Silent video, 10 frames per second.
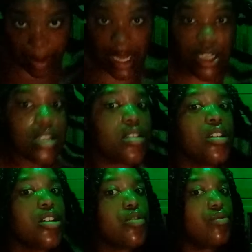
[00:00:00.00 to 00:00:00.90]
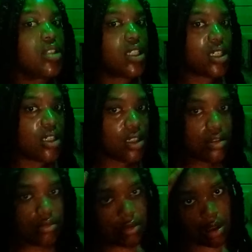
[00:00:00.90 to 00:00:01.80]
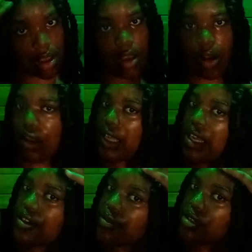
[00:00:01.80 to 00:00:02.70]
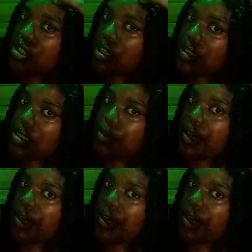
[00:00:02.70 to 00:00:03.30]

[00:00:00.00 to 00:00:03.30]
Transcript: My hair still looks really good. All I gotta do is gel this